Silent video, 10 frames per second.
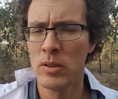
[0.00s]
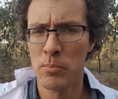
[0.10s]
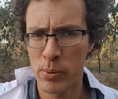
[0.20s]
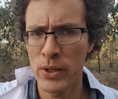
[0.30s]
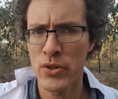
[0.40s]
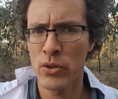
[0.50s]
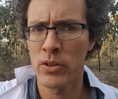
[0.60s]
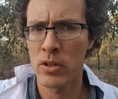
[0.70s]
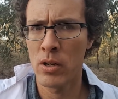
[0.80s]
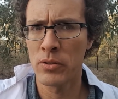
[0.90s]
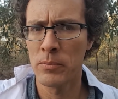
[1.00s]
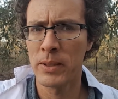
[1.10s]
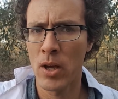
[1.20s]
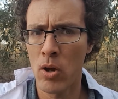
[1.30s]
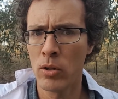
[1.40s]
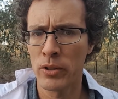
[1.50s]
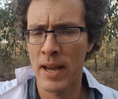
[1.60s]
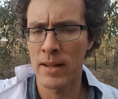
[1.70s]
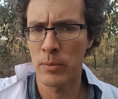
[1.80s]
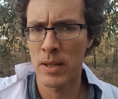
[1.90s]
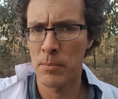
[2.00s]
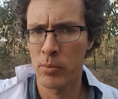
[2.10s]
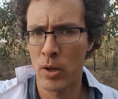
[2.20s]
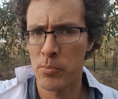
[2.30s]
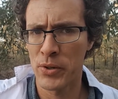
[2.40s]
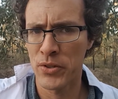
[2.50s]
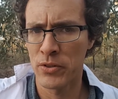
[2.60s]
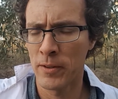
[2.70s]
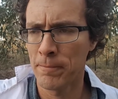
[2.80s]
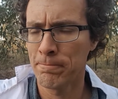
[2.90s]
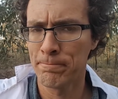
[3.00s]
pretty sure the gold is going to be co-located with that low pressure zone.